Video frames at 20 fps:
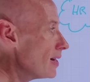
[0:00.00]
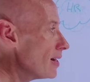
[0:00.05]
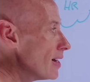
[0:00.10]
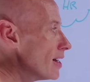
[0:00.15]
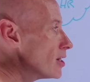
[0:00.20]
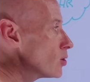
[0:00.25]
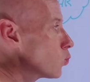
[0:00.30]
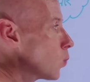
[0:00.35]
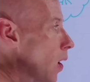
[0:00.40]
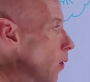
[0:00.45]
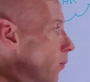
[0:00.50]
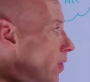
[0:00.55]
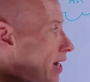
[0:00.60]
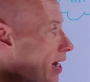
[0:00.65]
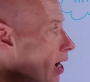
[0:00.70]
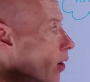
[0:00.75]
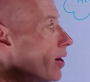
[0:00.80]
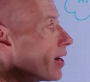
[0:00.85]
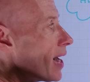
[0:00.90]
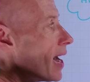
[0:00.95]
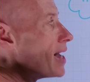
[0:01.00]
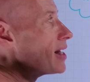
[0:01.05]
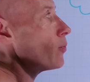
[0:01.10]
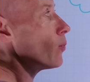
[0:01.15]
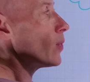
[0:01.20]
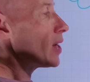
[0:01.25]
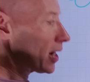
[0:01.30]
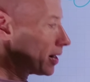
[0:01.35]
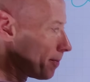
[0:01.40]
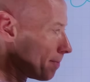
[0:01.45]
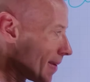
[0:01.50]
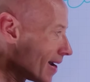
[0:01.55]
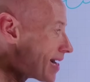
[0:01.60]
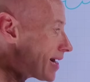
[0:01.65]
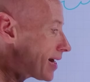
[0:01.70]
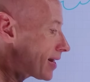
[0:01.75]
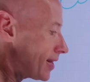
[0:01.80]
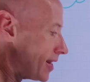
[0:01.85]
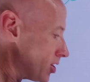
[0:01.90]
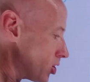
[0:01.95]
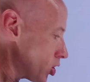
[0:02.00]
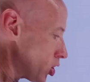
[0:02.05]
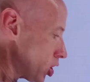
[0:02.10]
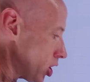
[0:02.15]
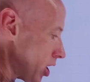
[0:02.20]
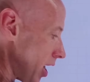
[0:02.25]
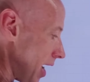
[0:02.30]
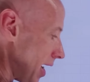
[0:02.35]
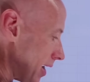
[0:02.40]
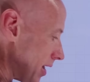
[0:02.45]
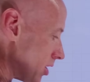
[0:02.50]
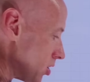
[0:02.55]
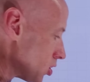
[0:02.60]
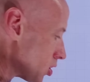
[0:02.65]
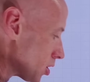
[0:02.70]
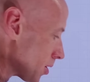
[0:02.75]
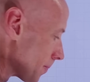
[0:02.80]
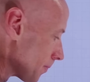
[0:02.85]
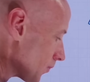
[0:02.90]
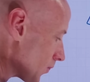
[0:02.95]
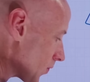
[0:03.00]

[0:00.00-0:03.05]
is when we go ahead and we're gonna make this change,